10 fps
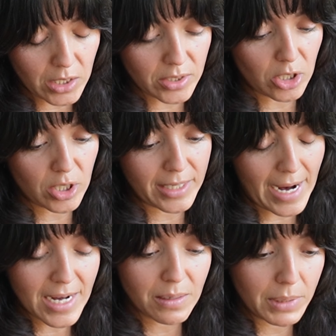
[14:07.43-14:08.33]
because they're
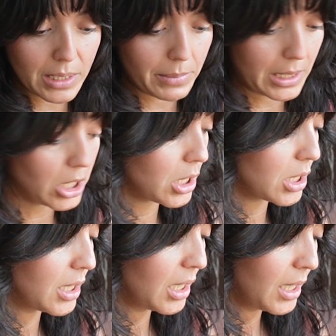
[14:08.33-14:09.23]
9
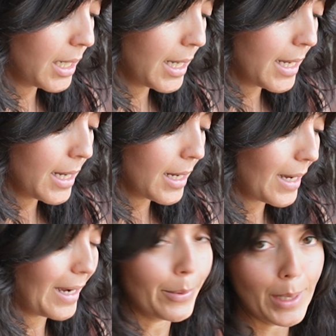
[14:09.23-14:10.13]
millimeters.
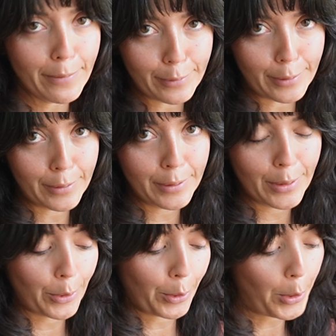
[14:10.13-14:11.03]
However,
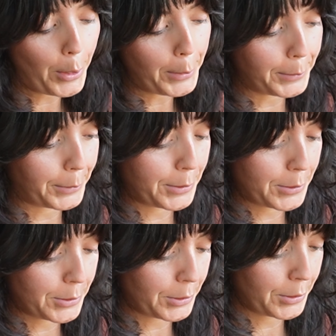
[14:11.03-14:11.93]
the
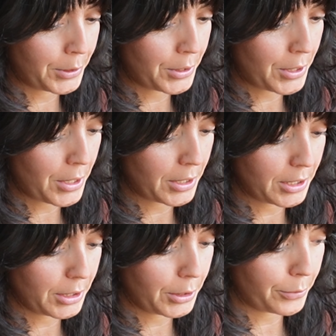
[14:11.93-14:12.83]
colors are
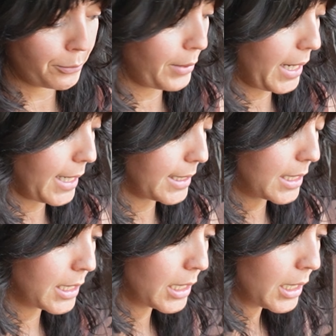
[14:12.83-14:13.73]
not
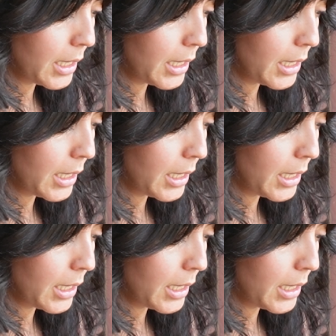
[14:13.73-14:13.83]
great.